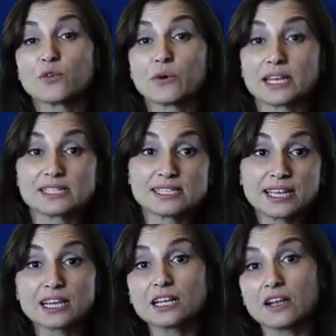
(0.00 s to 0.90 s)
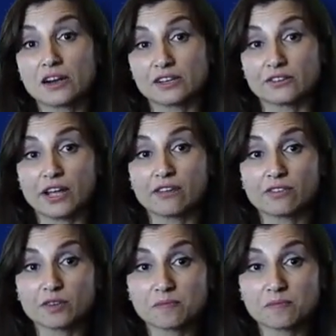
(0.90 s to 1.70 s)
with a single hard drive.